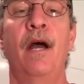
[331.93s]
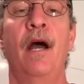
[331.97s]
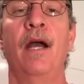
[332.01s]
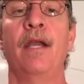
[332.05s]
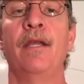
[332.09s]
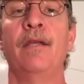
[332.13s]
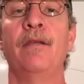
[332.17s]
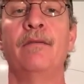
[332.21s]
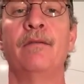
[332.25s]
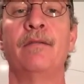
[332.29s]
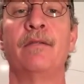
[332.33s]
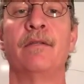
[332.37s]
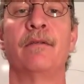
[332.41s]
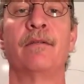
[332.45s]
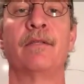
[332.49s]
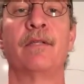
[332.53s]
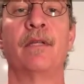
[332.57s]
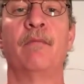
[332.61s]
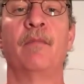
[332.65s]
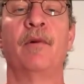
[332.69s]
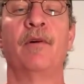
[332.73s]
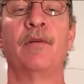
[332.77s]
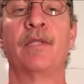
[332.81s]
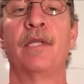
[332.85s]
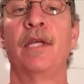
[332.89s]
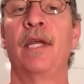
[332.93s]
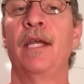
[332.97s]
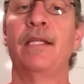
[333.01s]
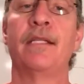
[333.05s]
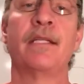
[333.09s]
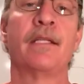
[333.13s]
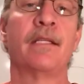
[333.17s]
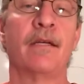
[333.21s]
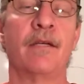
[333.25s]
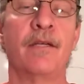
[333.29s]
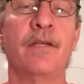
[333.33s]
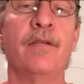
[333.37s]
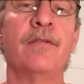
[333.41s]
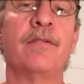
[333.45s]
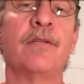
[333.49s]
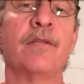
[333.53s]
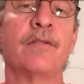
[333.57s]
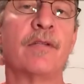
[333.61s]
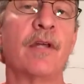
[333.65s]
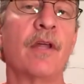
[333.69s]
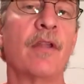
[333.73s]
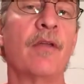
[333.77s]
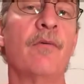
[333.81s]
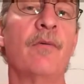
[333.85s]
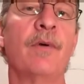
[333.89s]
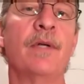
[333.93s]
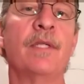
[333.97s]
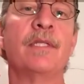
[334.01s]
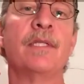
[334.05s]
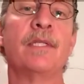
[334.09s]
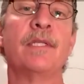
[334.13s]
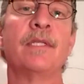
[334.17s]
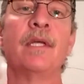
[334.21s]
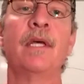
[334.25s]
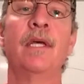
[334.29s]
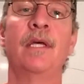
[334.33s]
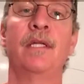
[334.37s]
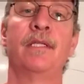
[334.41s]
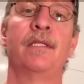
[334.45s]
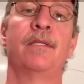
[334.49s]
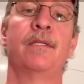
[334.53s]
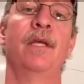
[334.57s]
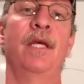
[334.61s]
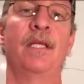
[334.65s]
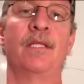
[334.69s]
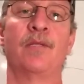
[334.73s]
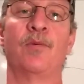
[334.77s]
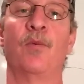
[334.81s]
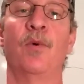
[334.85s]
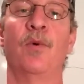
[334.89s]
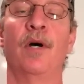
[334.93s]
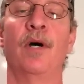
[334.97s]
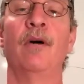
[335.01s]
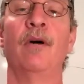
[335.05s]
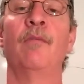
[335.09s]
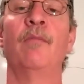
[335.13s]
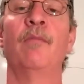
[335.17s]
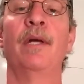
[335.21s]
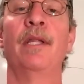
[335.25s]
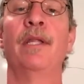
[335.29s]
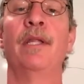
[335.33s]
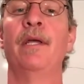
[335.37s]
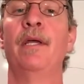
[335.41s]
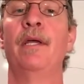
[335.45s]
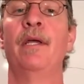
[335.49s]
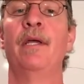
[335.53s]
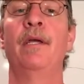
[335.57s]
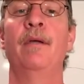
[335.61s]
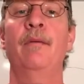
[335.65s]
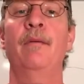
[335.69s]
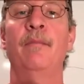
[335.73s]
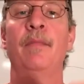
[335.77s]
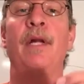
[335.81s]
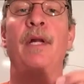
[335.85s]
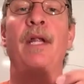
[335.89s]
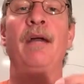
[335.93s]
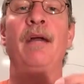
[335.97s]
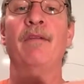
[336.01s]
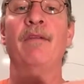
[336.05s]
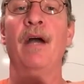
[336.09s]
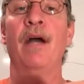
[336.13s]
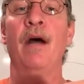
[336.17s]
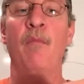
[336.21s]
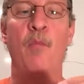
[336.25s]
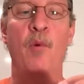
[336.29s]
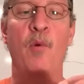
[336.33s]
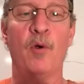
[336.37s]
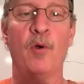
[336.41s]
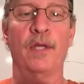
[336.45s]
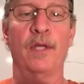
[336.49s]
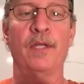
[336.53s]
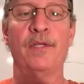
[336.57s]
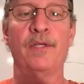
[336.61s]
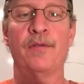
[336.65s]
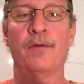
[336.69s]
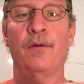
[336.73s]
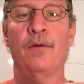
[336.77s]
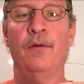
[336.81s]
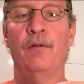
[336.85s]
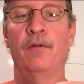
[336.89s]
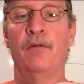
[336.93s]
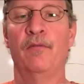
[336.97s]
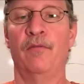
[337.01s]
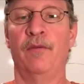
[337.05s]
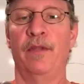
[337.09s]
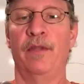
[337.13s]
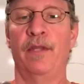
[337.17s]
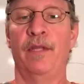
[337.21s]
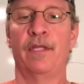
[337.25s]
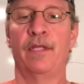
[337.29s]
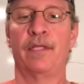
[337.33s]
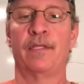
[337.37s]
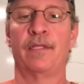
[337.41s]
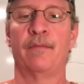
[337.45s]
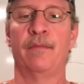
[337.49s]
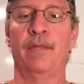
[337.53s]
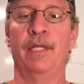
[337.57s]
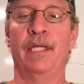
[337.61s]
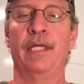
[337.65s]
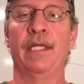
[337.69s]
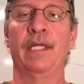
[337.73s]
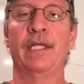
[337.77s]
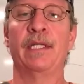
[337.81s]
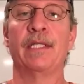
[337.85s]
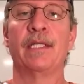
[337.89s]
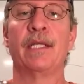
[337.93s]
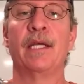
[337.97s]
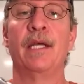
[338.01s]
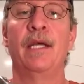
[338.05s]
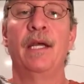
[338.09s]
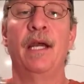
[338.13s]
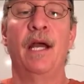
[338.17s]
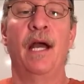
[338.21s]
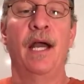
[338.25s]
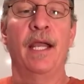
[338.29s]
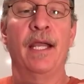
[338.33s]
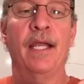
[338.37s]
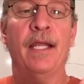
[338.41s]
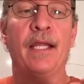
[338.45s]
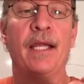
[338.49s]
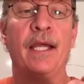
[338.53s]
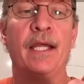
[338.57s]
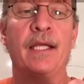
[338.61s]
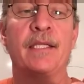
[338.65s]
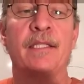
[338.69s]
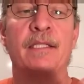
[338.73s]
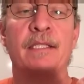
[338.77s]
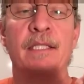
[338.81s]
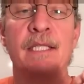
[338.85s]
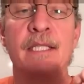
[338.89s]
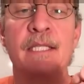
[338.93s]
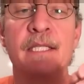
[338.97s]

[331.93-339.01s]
I use those in most cases. I'll use those other ones as well, but I've got more control over this because I can actually